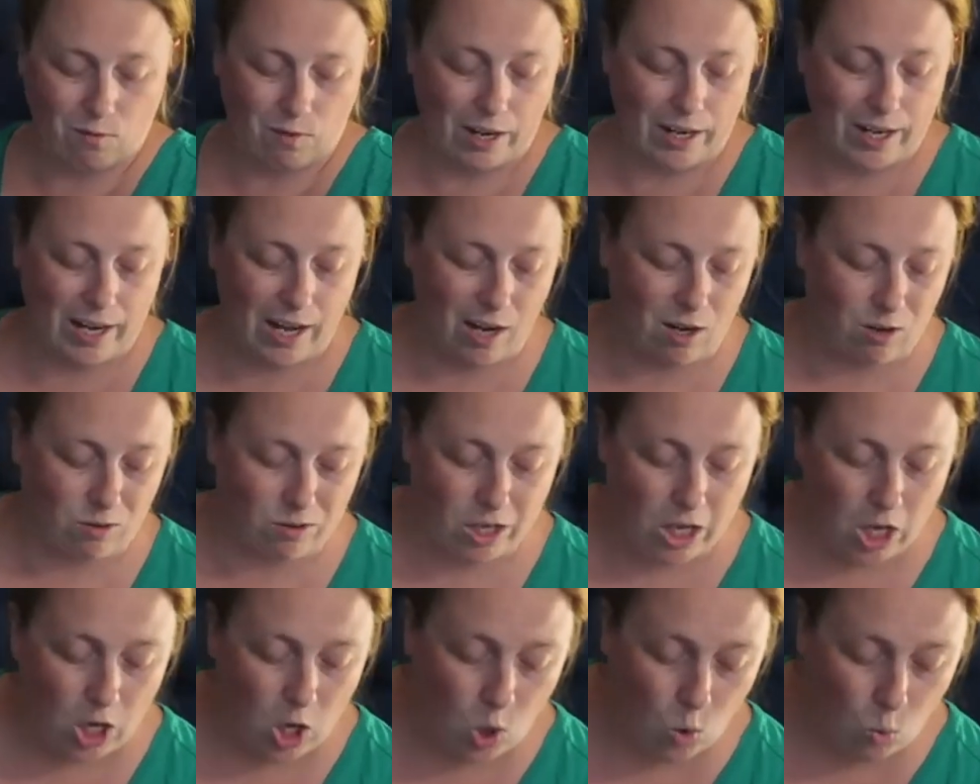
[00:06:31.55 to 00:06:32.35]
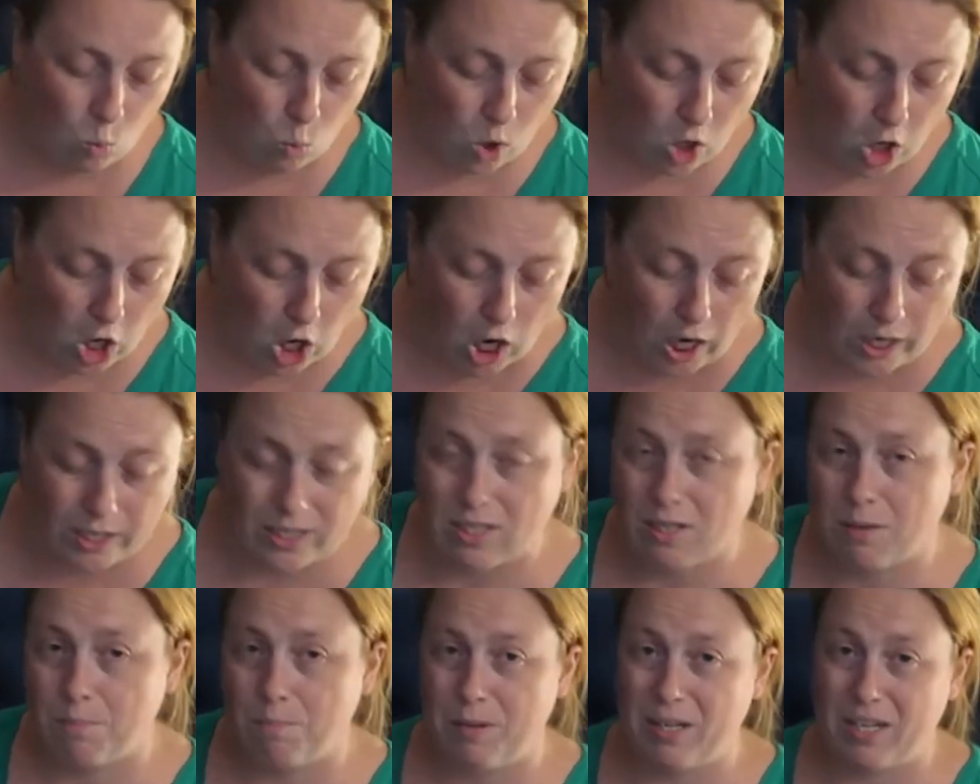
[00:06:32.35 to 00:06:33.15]
Right now, we're
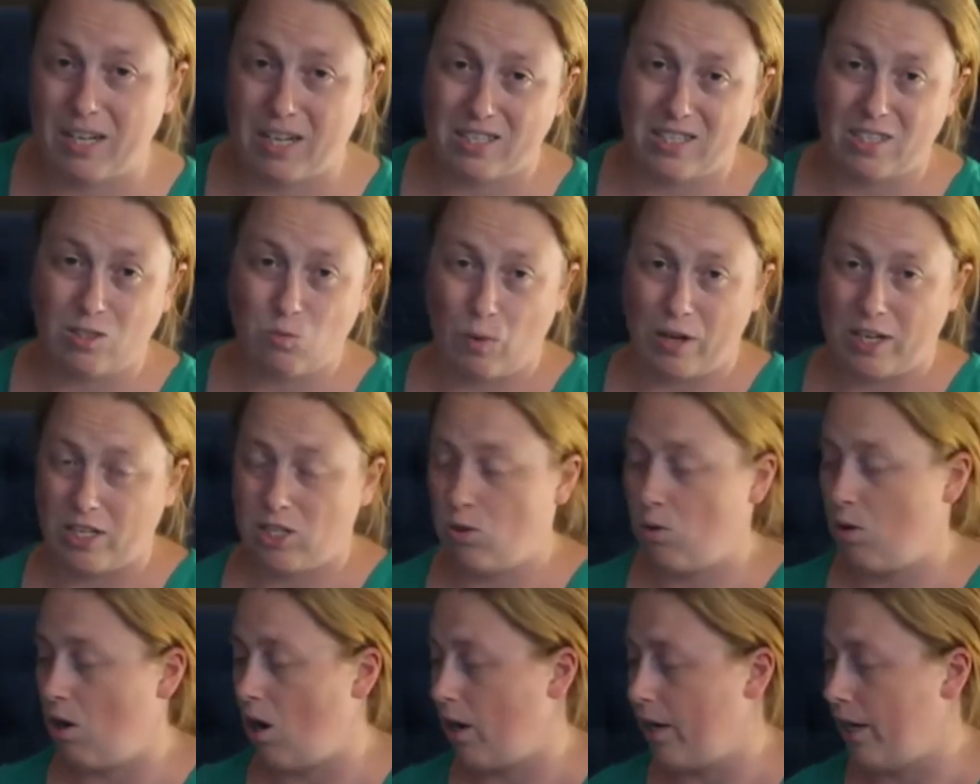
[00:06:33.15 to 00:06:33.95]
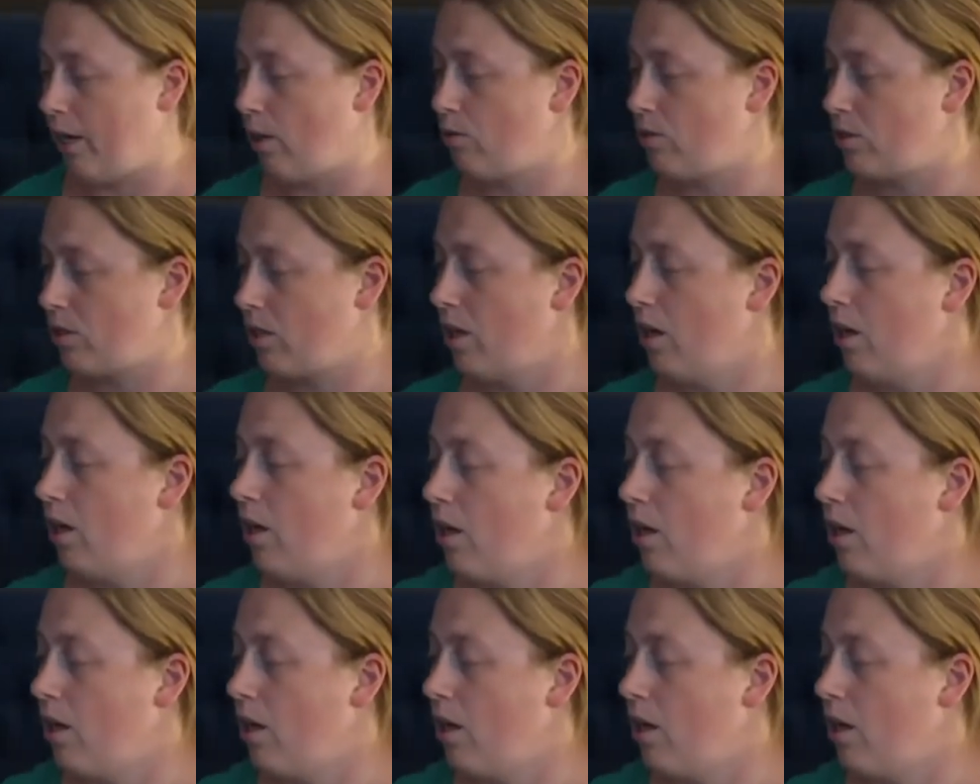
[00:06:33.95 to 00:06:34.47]
not because it's way too hot out.